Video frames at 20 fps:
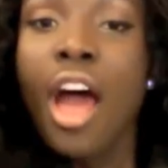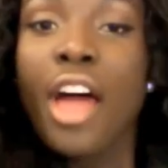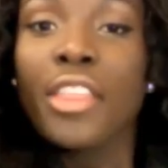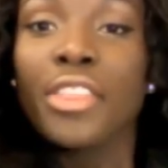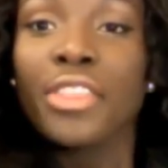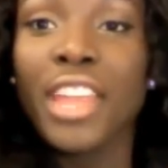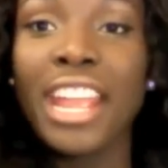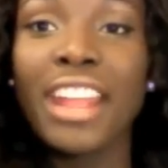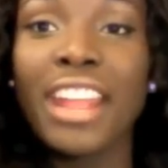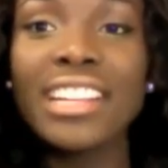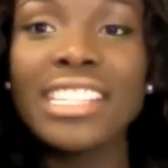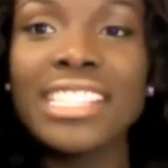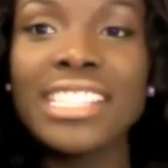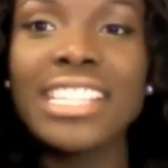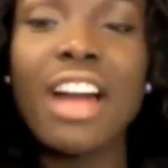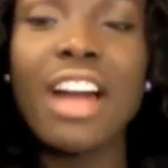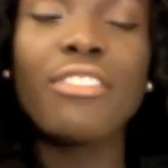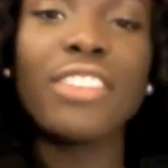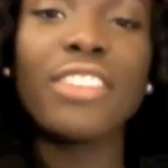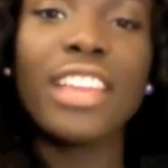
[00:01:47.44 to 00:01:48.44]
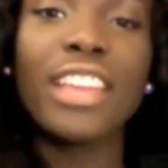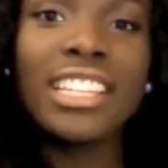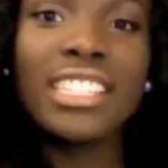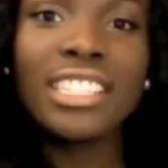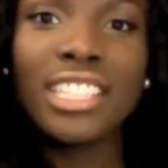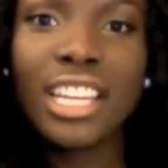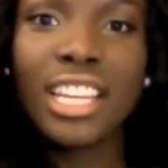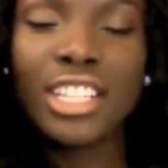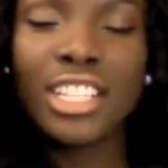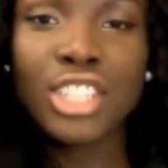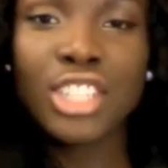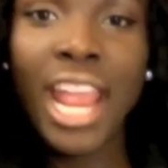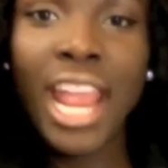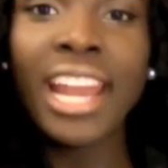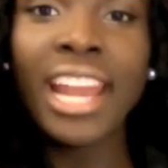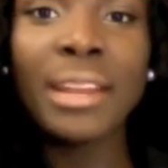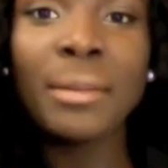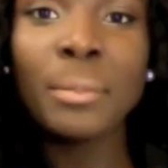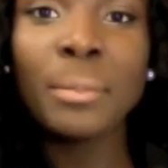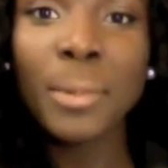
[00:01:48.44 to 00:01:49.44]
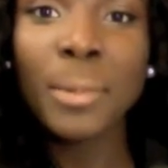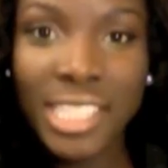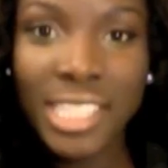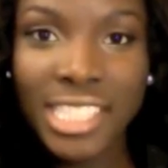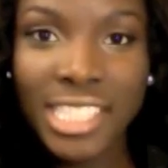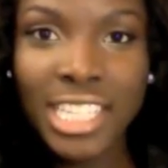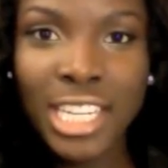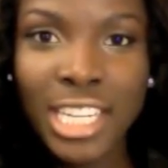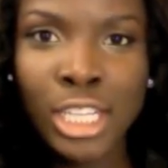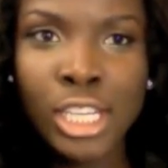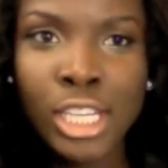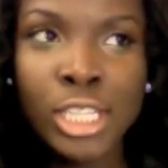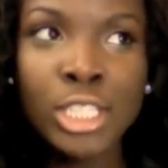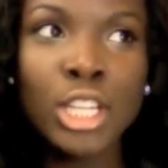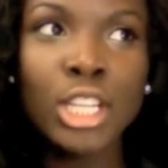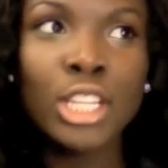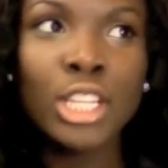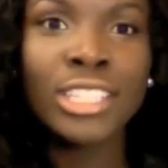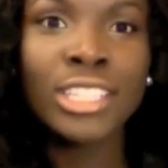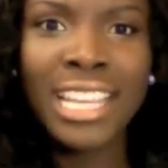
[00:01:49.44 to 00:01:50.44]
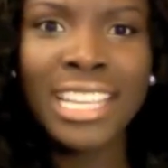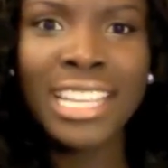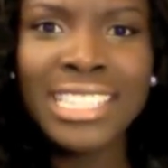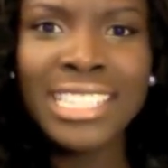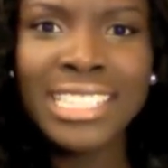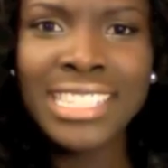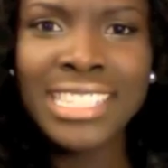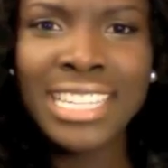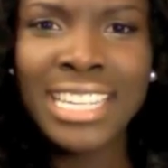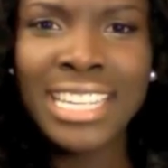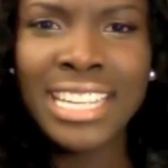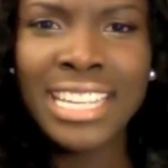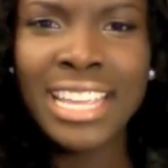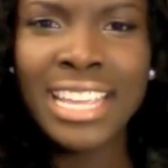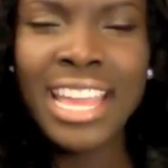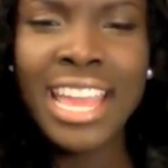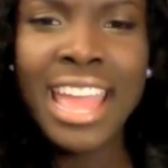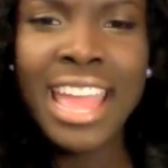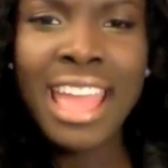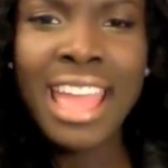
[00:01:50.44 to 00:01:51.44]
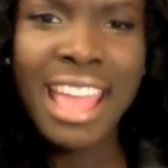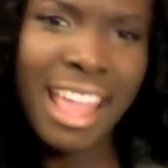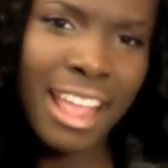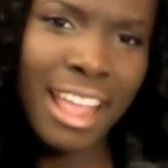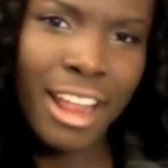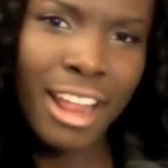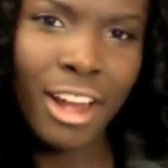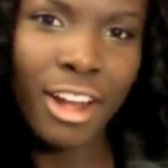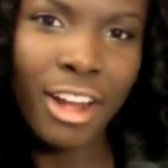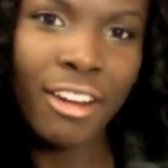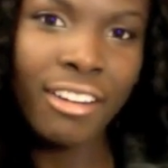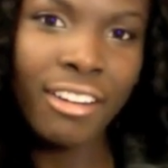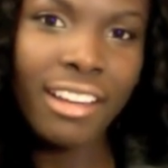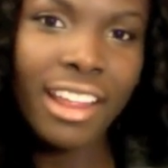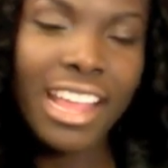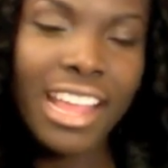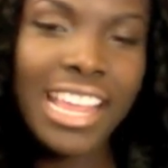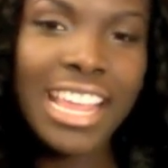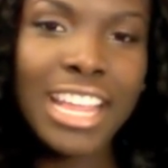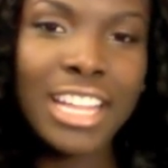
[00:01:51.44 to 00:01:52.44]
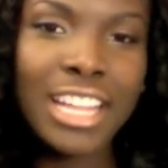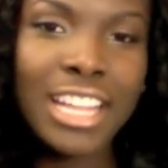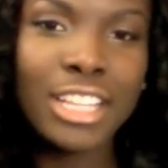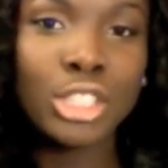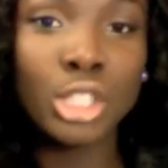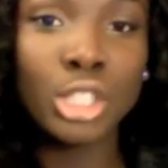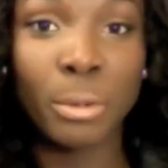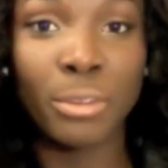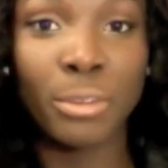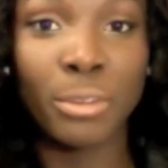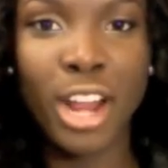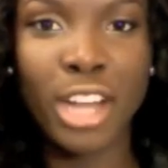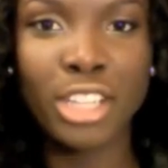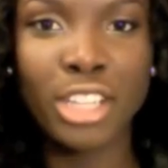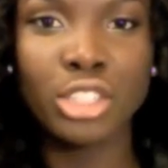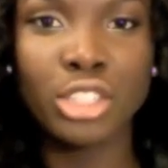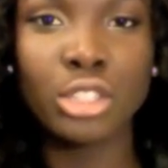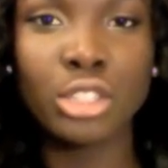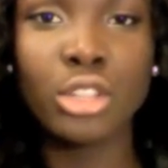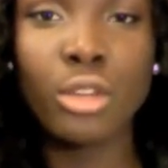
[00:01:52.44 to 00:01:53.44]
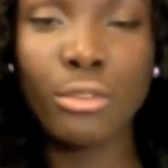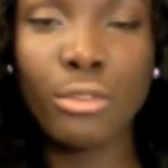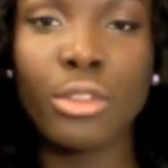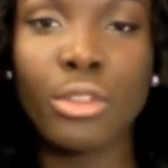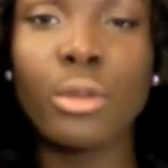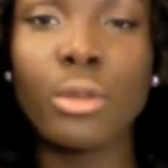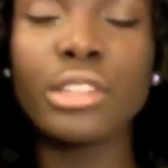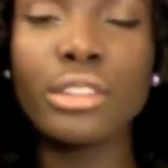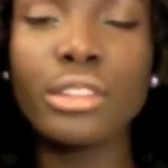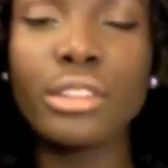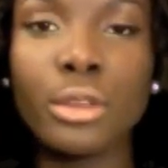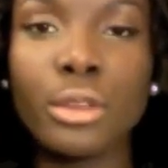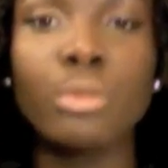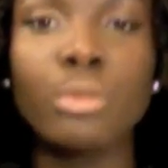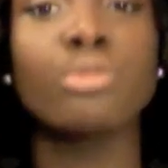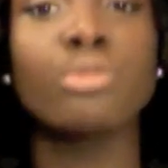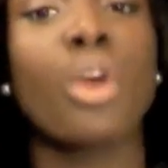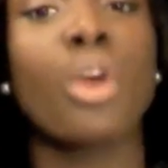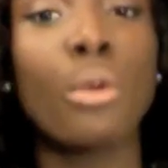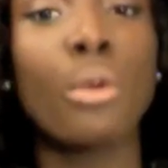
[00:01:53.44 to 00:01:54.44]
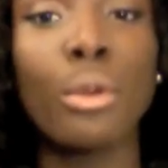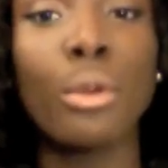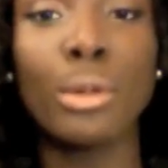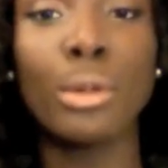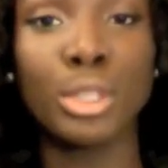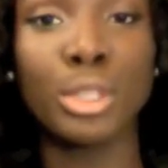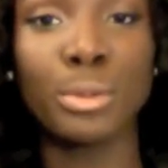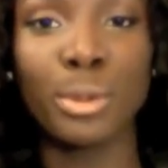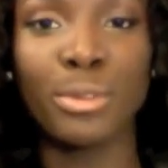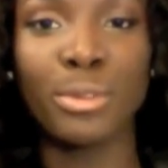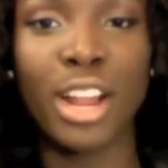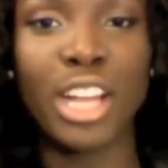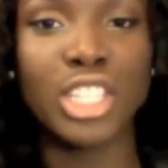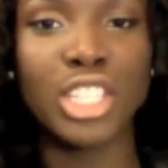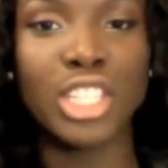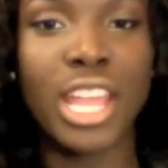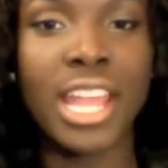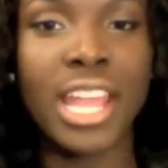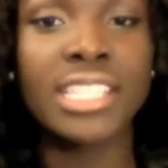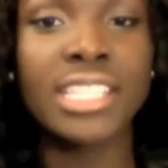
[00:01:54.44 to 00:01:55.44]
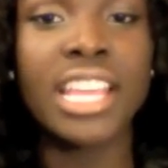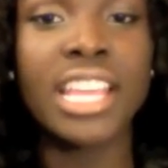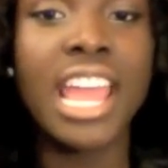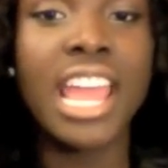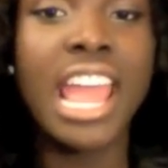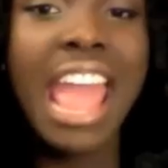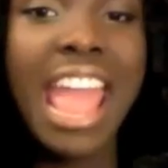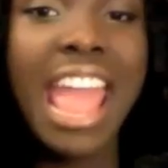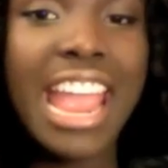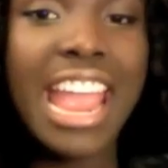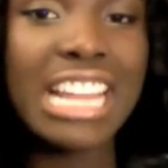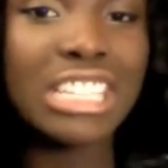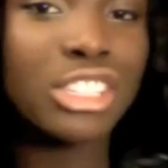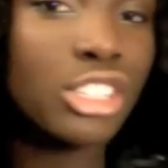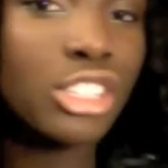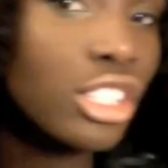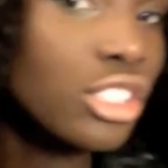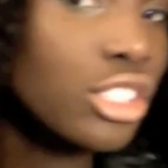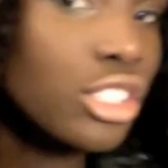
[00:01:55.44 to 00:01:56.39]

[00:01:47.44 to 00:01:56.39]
The hair itself is the Janet Prestige Legacy hair in Super French. So for those of you who don't know what Super French is, it's just